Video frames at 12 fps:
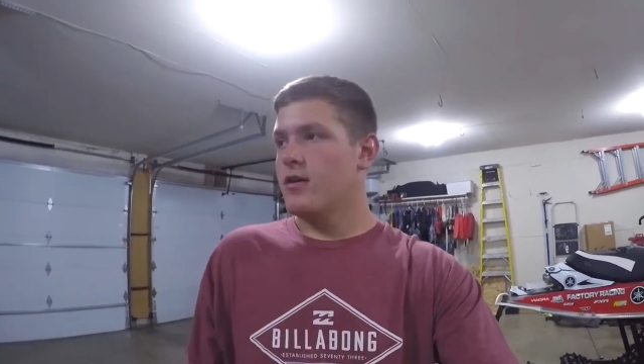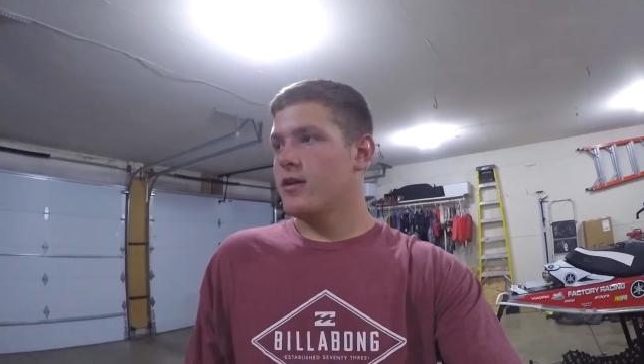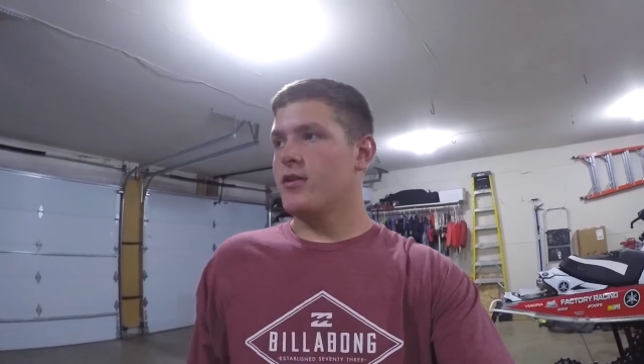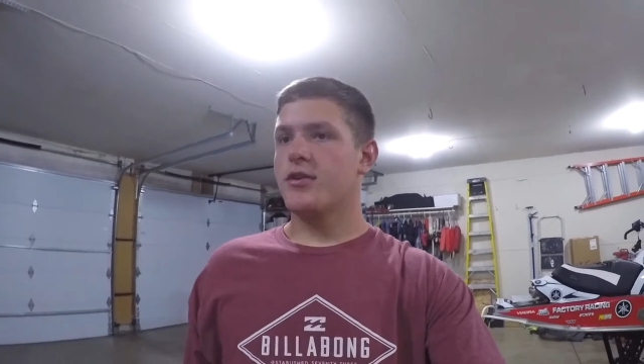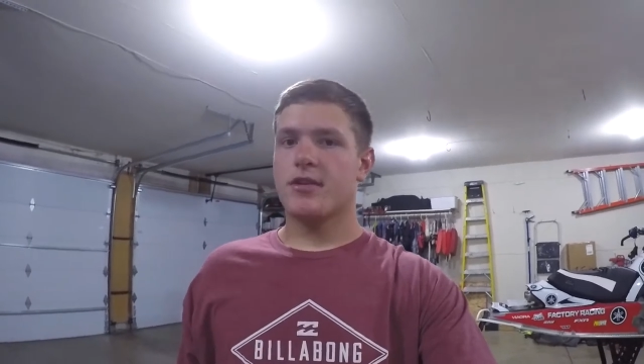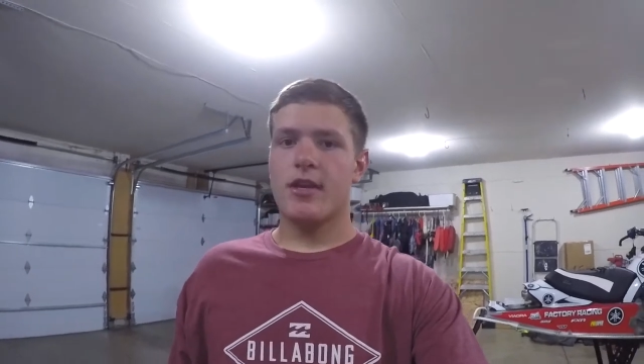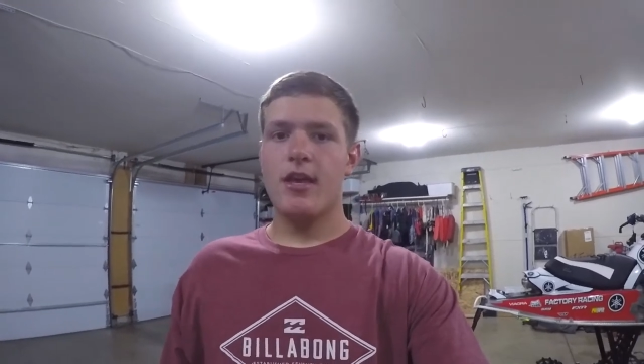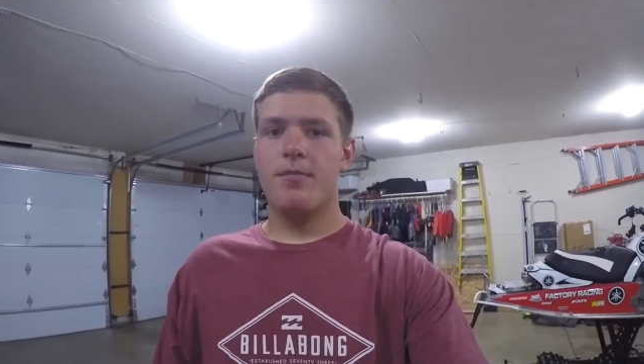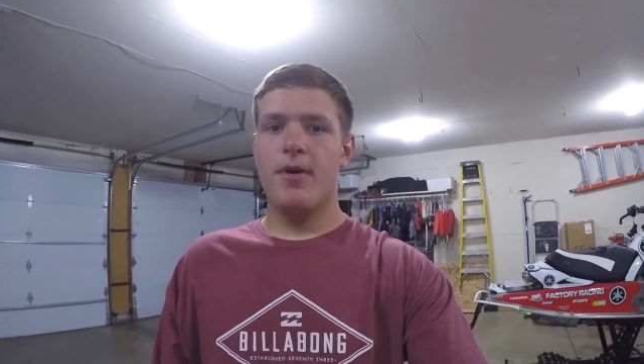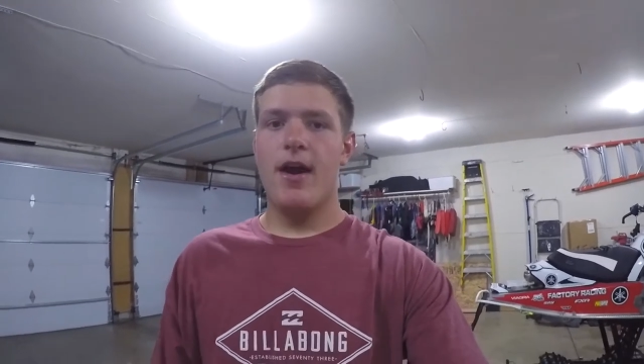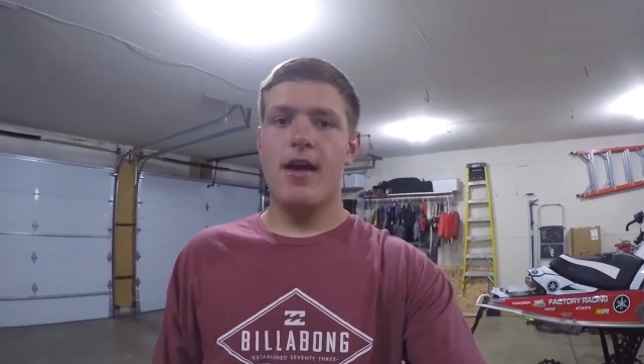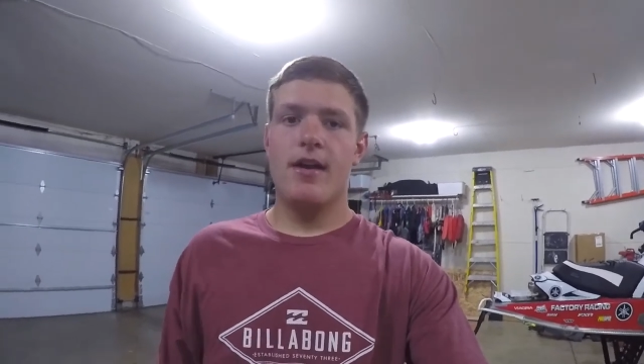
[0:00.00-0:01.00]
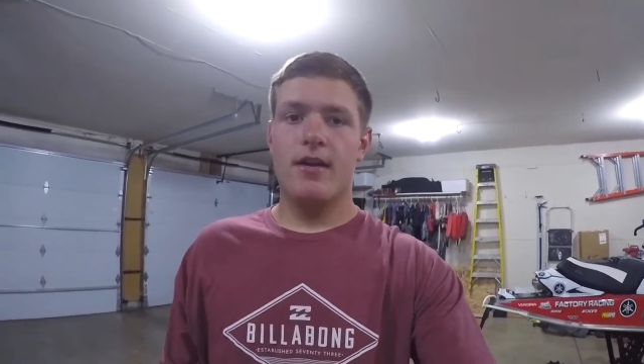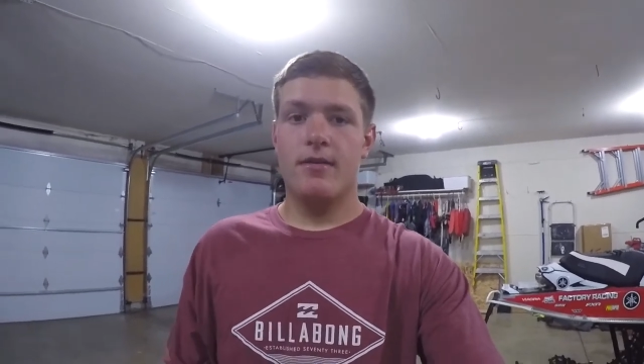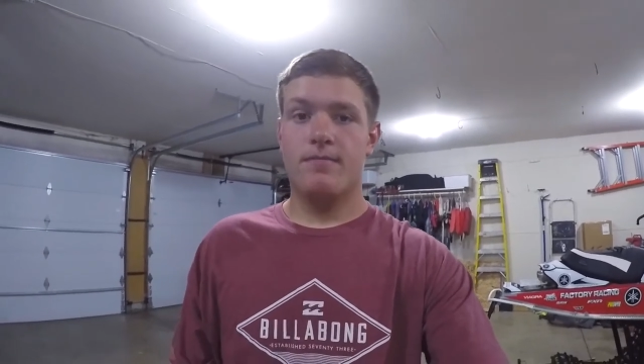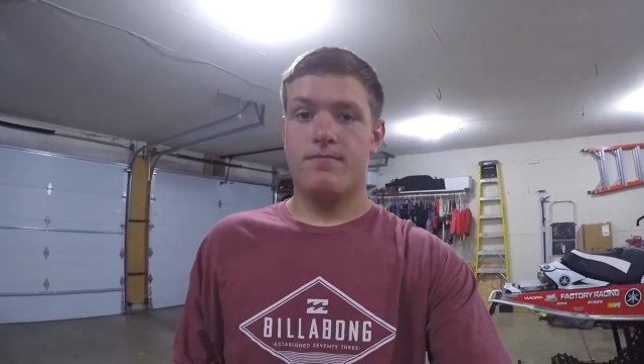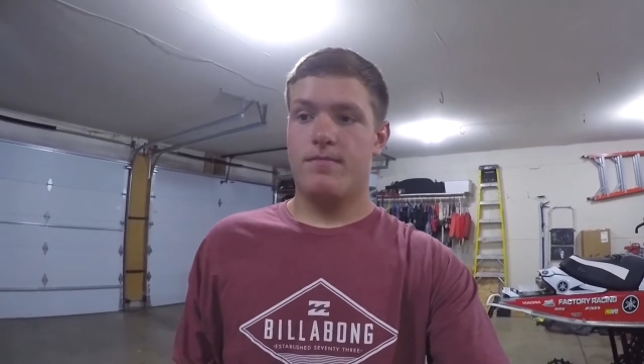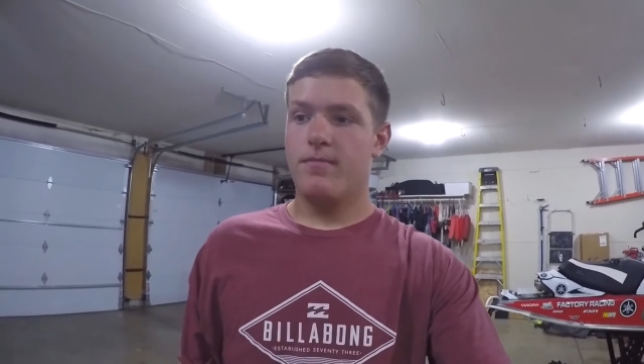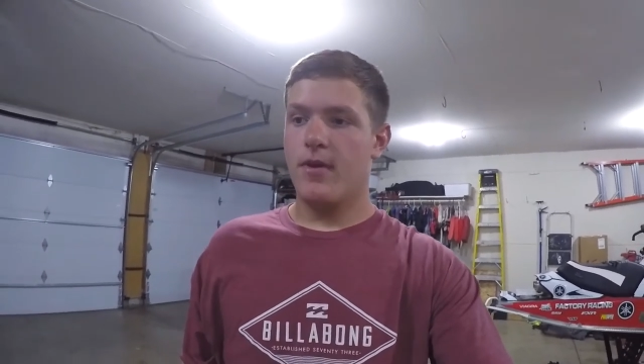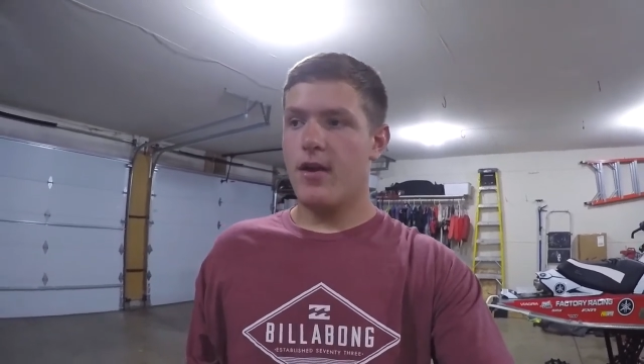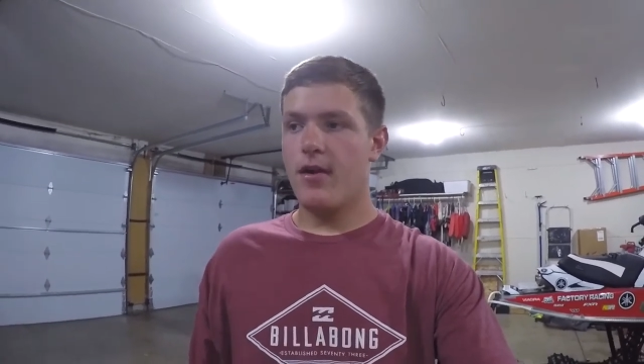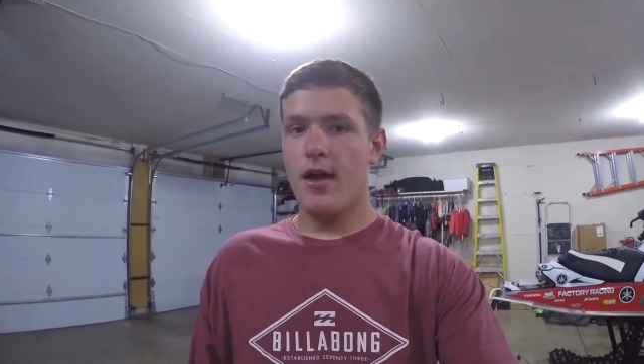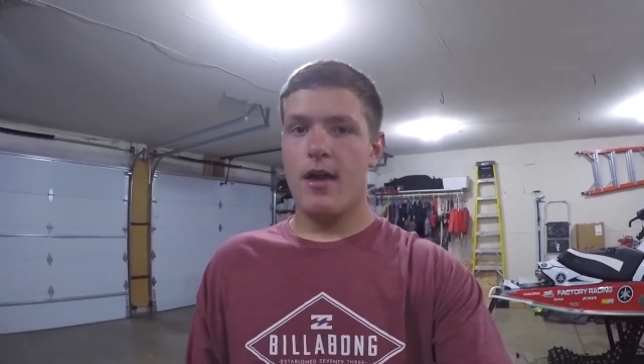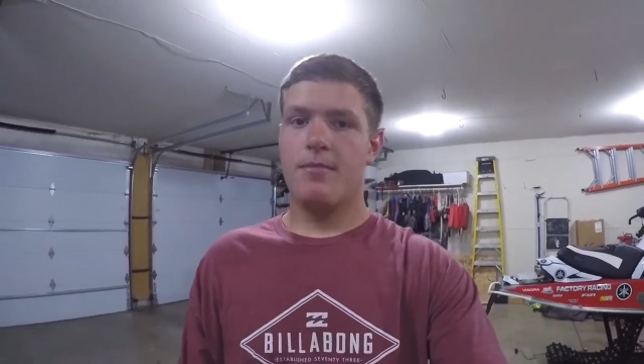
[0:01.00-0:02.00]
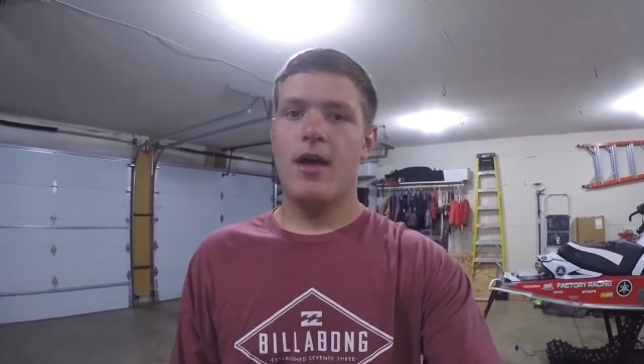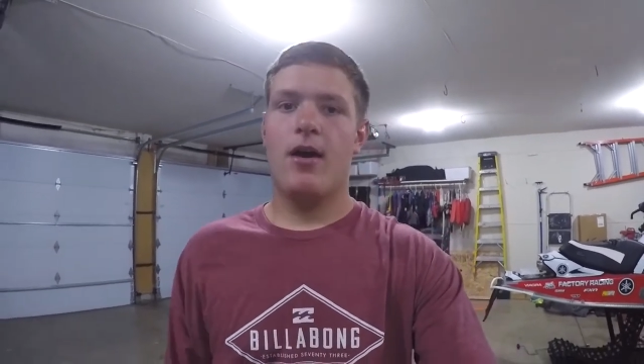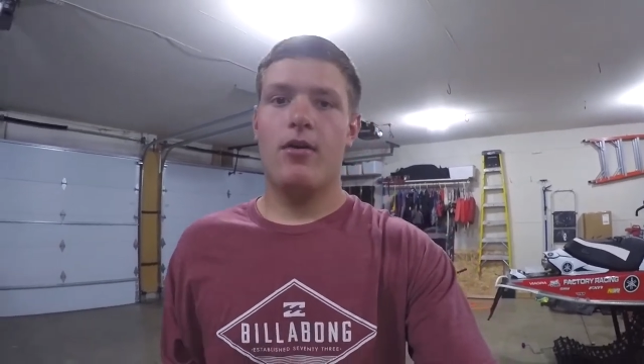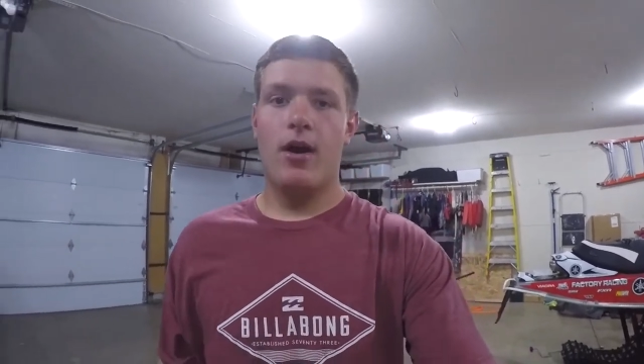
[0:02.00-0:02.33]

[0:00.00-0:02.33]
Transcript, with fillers: you just keep at it, and here I am now.